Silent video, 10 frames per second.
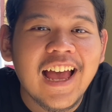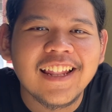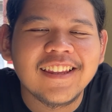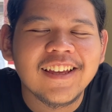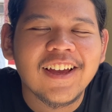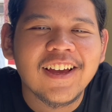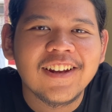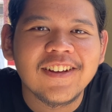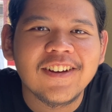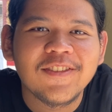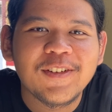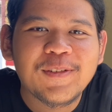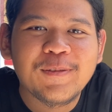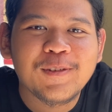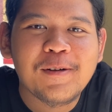I think I got the COVID
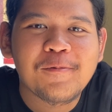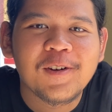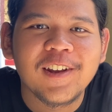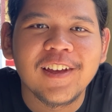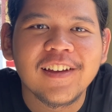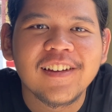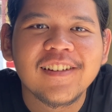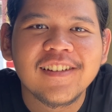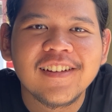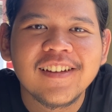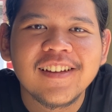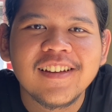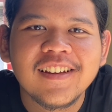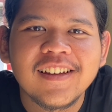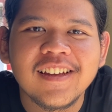from someone, yeah.
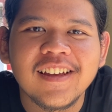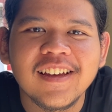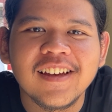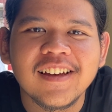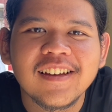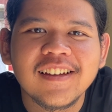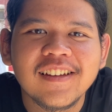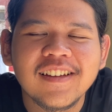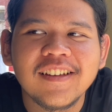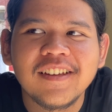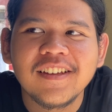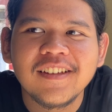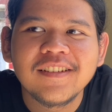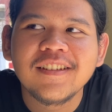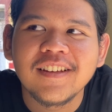Yeah,
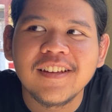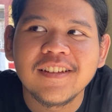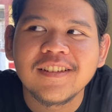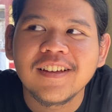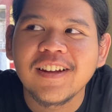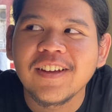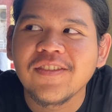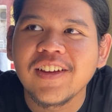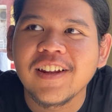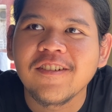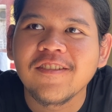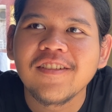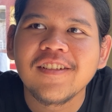it's killing me now.